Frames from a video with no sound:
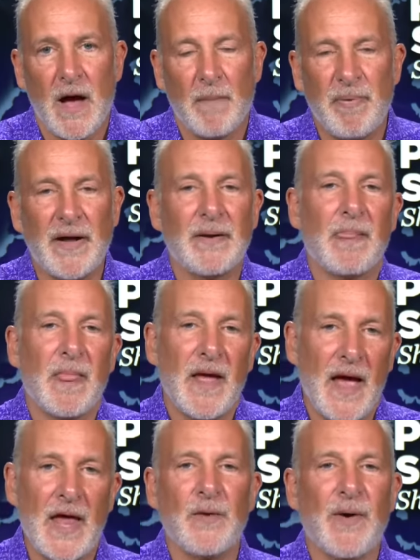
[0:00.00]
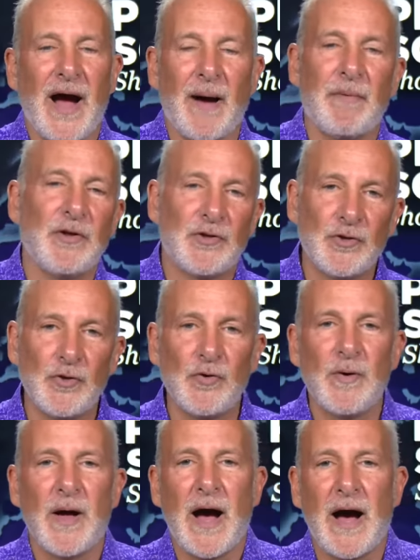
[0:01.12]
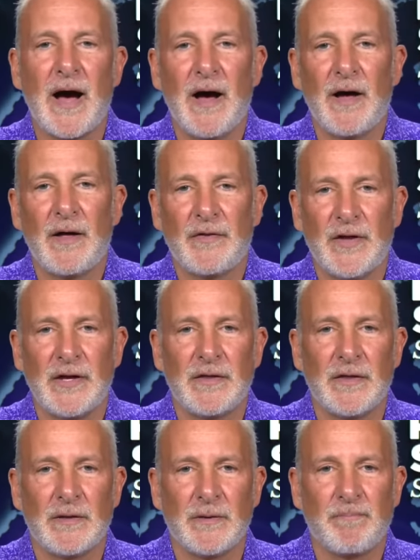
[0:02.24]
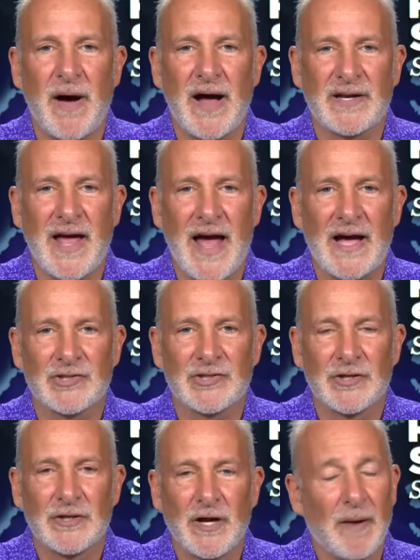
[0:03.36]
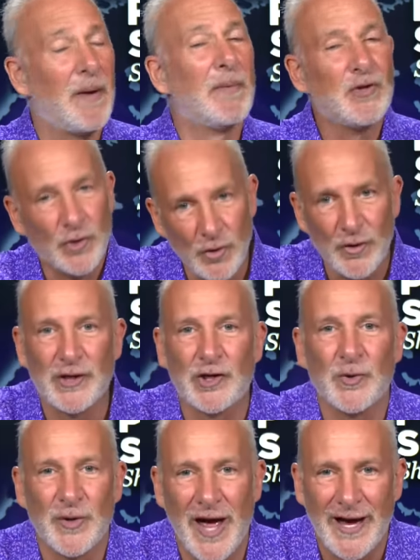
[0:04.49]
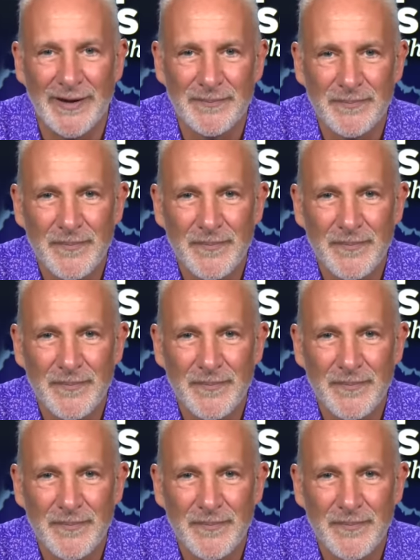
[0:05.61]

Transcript: But anyway, I'm going to do uh, the, the the podcast. I mean, I'm going to do the Q and A